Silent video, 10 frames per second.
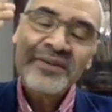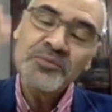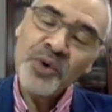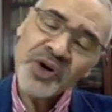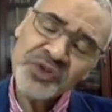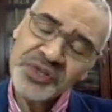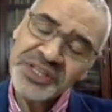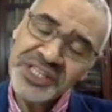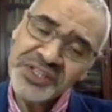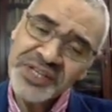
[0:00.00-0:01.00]
birth
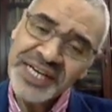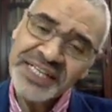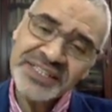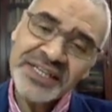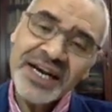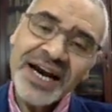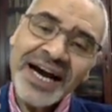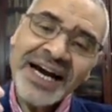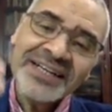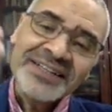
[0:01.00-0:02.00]
death rates
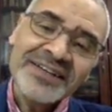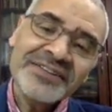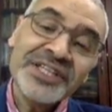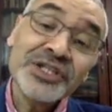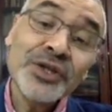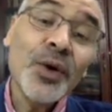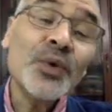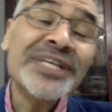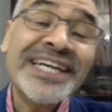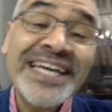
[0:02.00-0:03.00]
and the slow
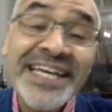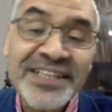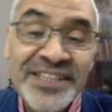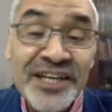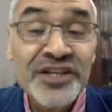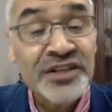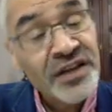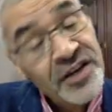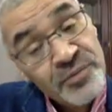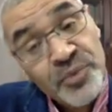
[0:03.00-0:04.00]
decrease in
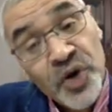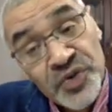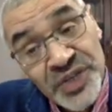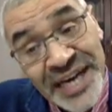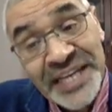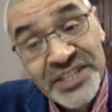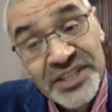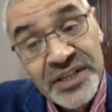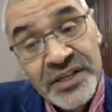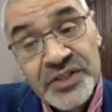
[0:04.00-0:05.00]
birth rates.